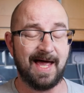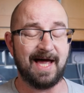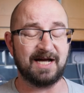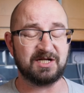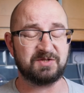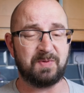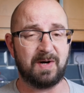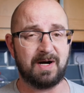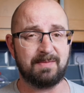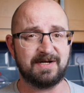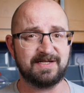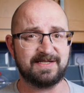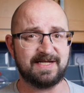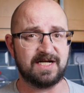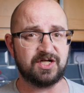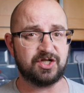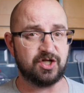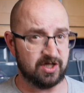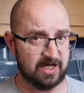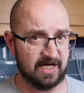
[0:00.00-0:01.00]

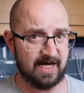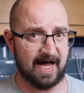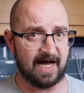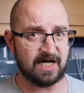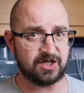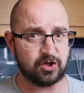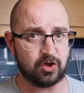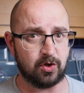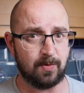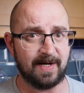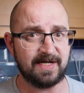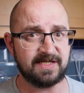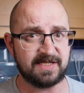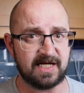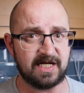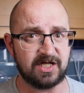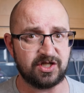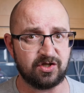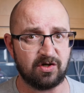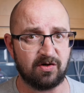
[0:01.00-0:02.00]
Experimentation, as always,
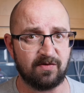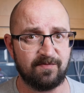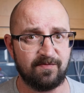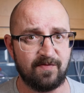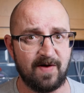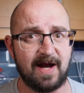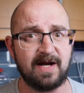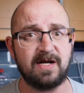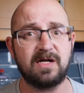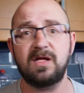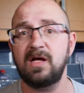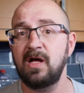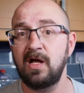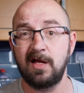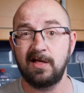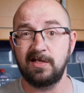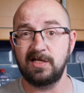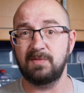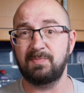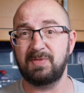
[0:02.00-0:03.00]
is your friend.
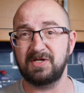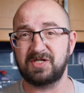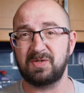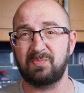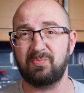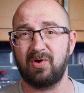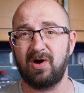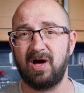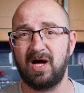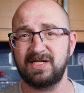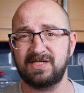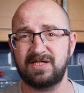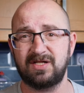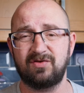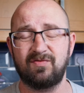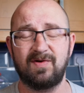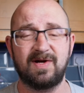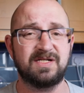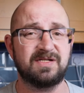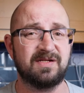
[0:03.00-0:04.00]
You'd be surprised at the
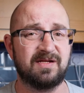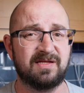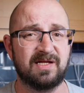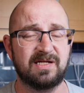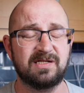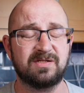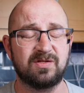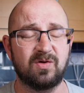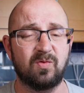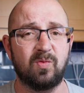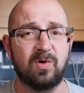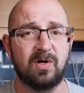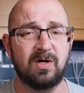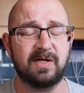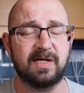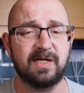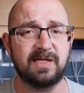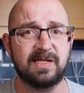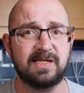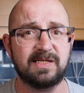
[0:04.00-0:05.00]
range of things that
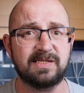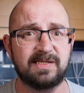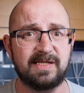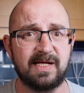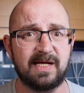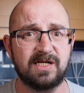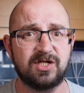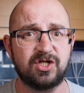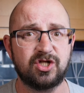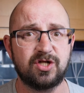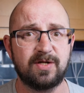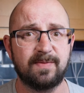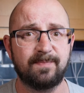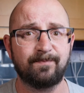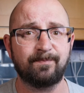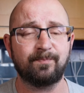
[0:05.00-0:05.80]
work in this dish.